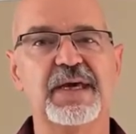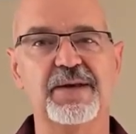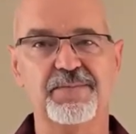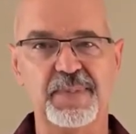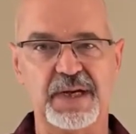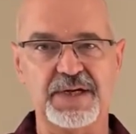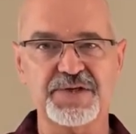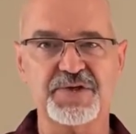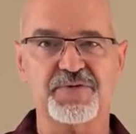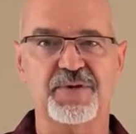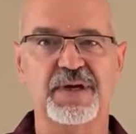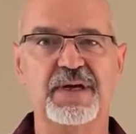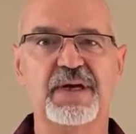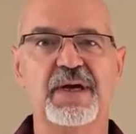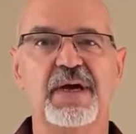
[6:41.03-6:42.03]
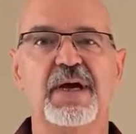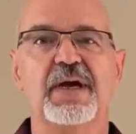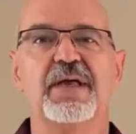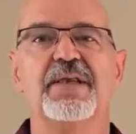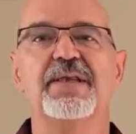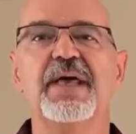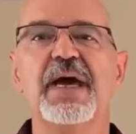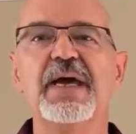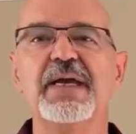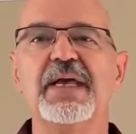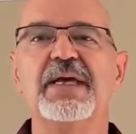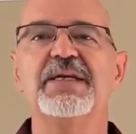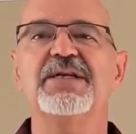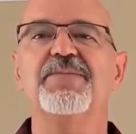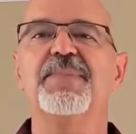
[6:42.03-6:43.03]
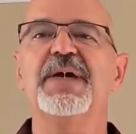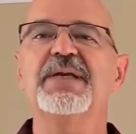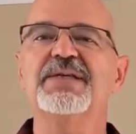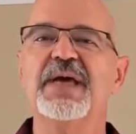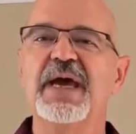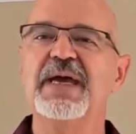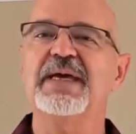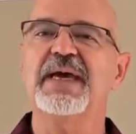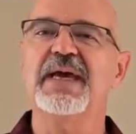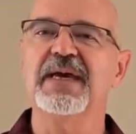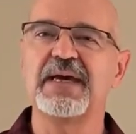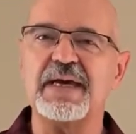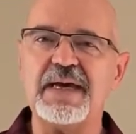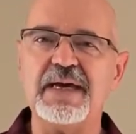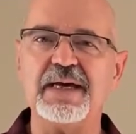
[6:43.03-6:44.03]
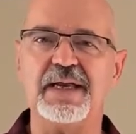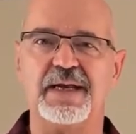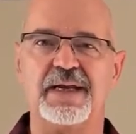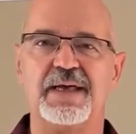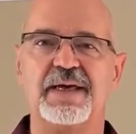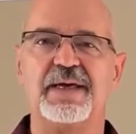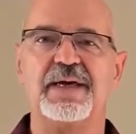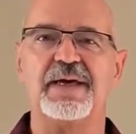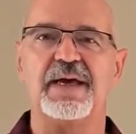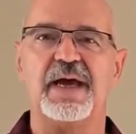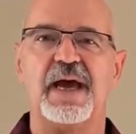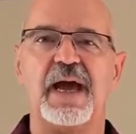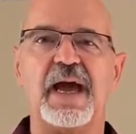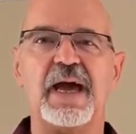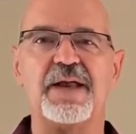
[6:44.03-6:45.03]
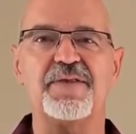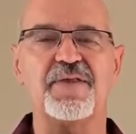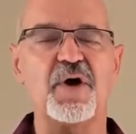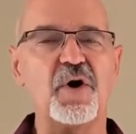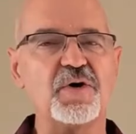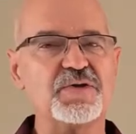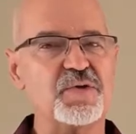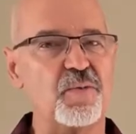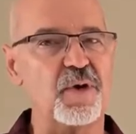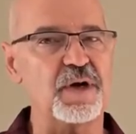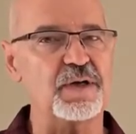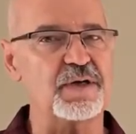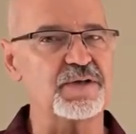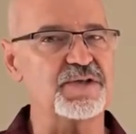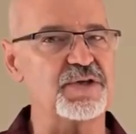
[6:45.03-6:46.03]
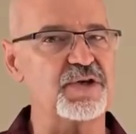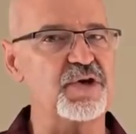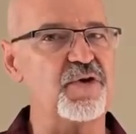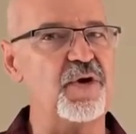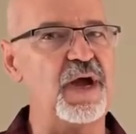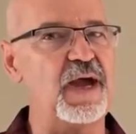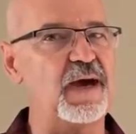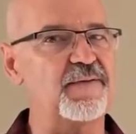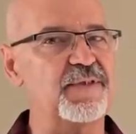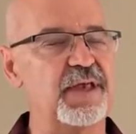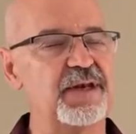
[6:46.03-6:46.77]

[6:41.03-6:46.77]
in ministry, they need to be taking in. And those workers that you have